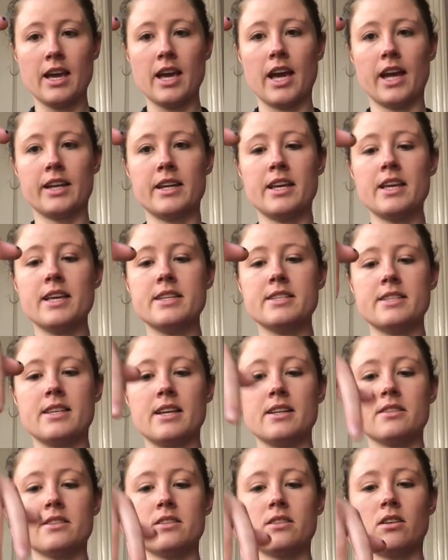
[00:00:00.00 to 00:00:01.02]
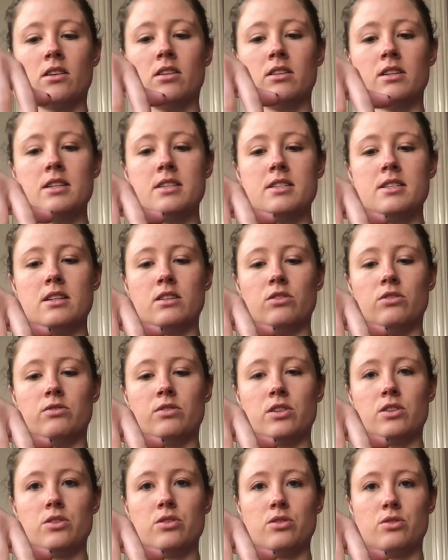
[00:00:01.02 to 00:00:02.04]
and he sits on a
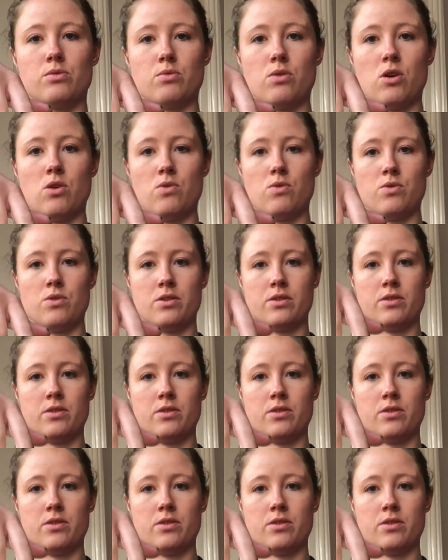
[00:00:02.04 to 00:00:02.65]
silver throne.